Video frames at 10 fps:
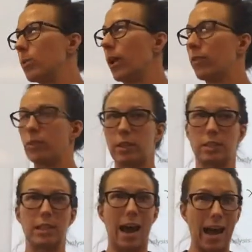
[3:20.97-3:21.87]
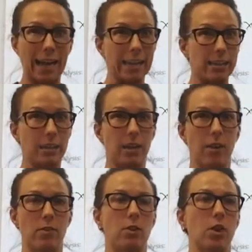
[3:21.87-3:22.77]
but rather the height
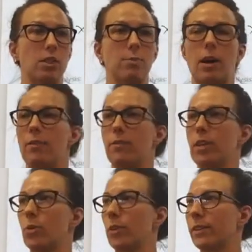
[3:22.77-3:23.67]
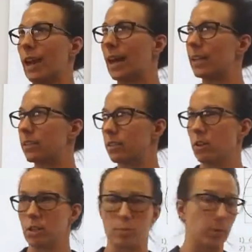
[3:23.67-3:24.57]
of the dots above equaling the height of the
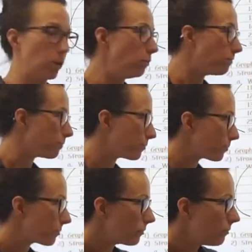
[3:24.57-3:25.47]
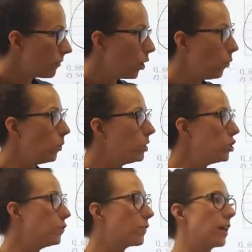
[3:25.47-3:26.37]
dots below.
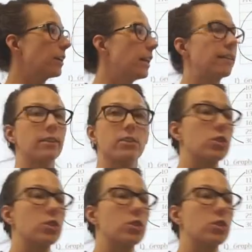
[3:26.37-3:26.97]
Once you've calculated the